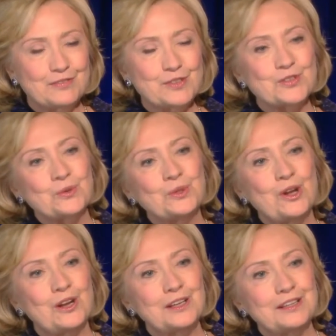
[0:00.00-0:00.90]
for so
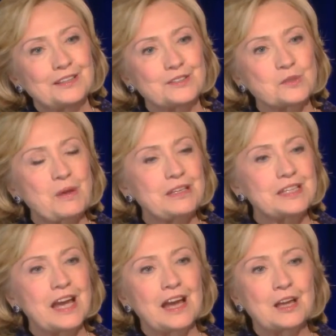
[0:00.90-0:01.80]
long, to spend
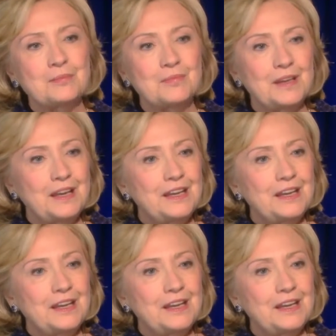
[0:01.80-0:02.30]
time